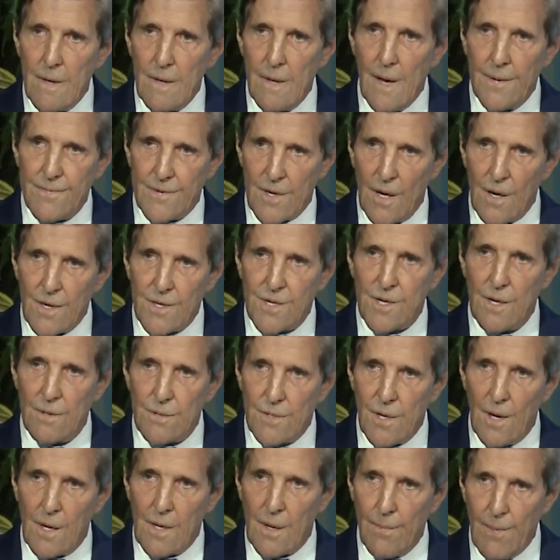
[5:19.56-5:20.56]
You have to also
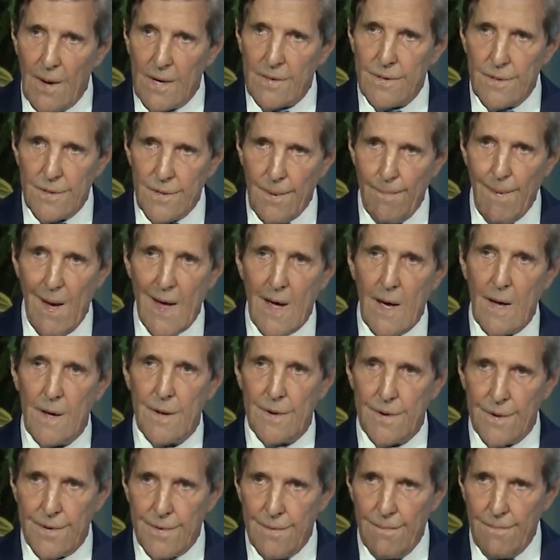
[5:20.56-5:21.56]
talk about the
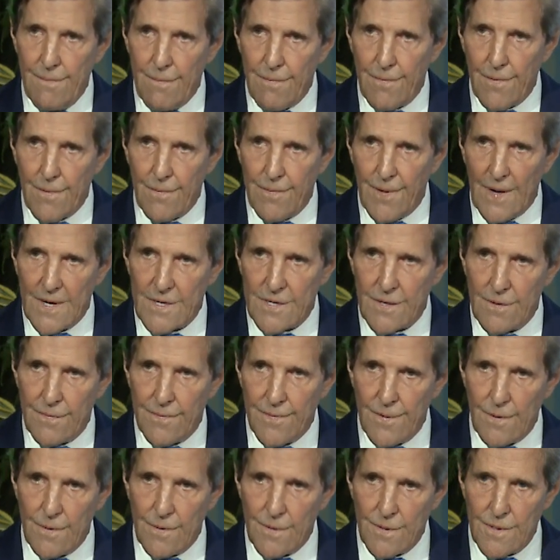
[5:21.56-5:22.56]
demand for fossil
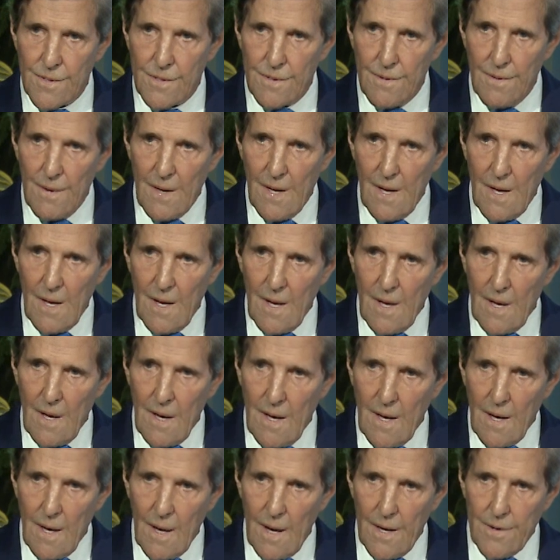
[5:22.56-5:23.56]
fuels.
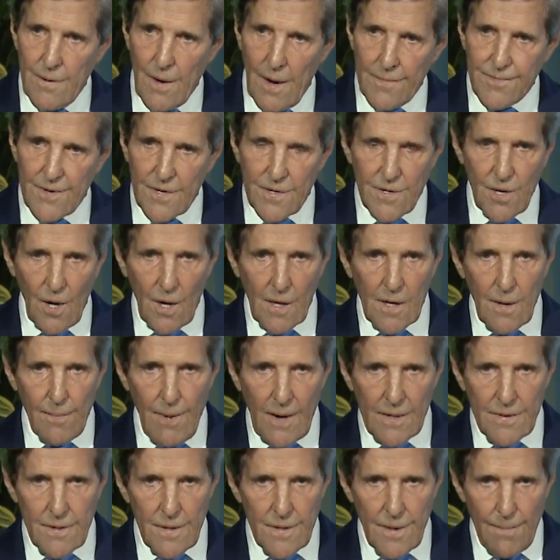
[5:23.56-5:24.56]
And you have to talk
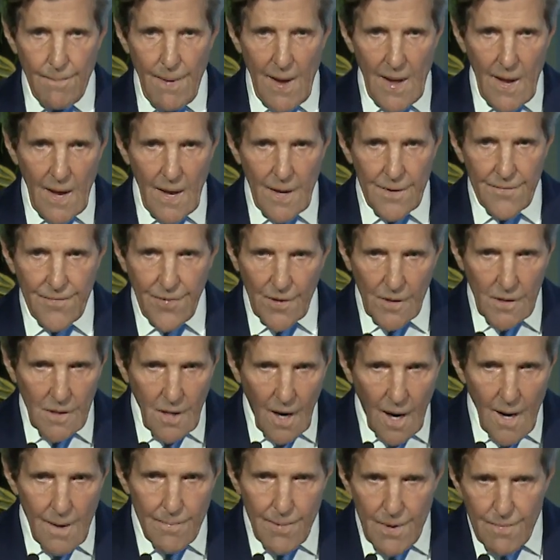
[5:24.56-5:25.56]
about the demand for
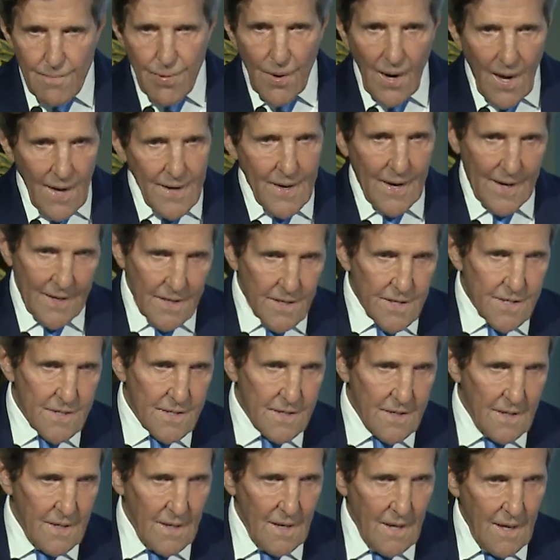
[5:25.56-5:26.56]
carbon
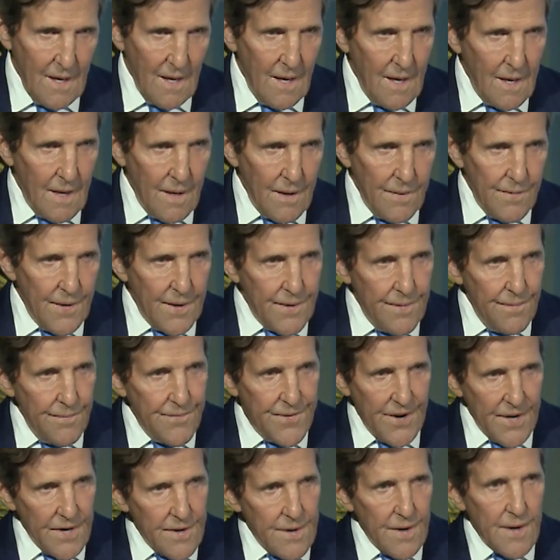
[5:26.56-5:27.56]
products
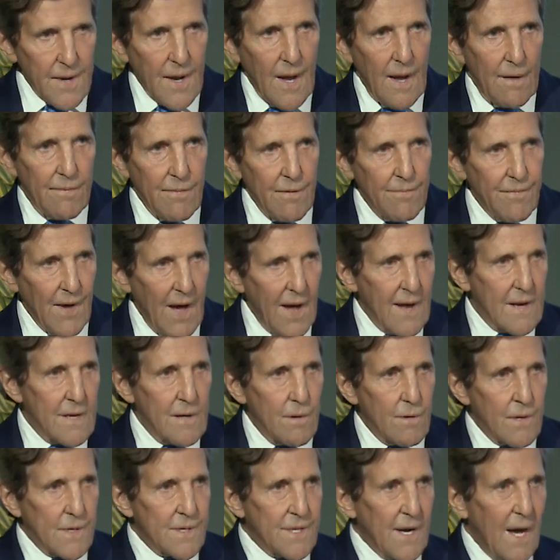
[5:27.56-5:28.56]
that didn't have a
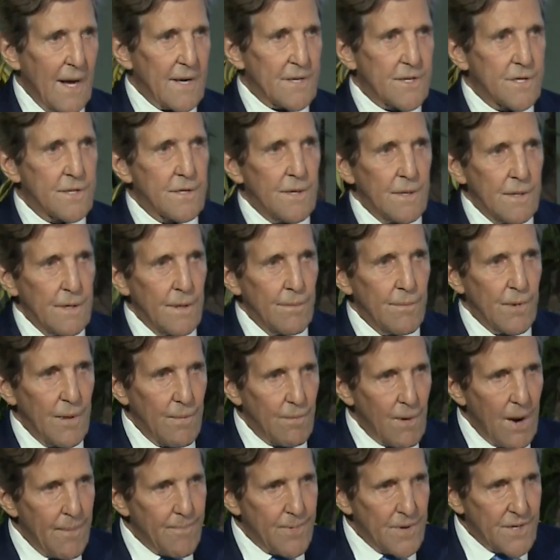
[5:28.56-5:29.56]
value attached to them
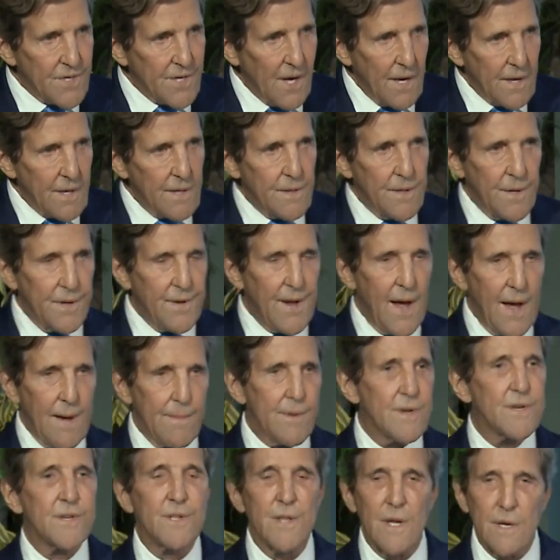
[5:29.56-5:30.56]
that represented the
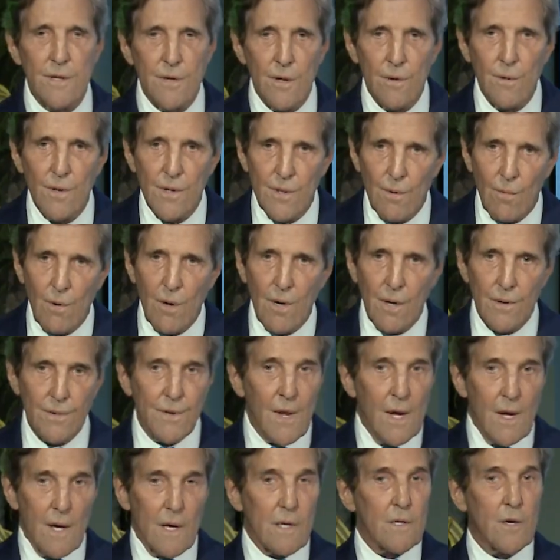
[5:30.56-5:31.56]
damage they do in the
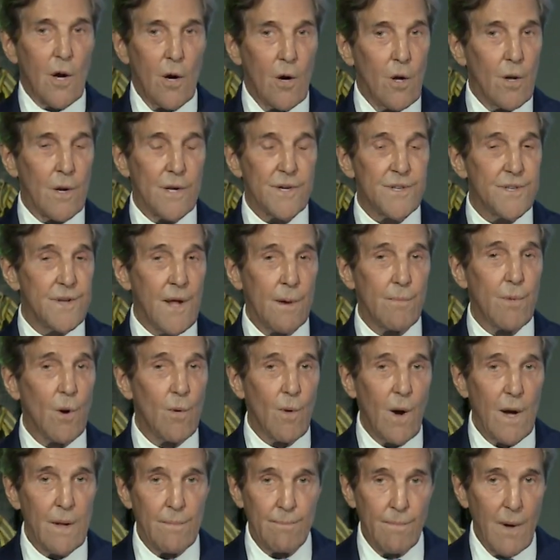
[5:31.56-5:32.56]
world. Coal is number
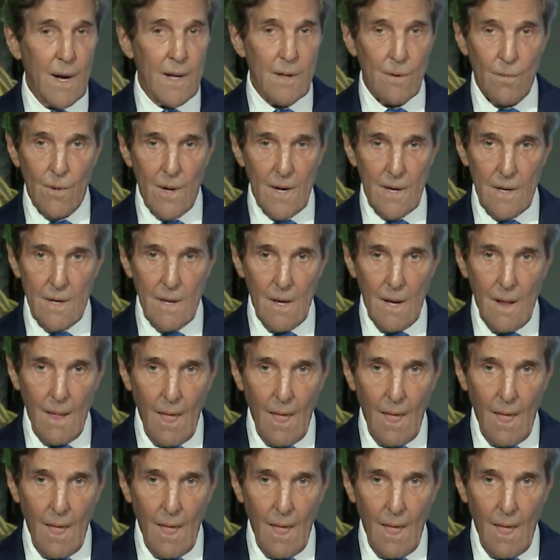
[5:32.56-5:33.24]
one, by the way.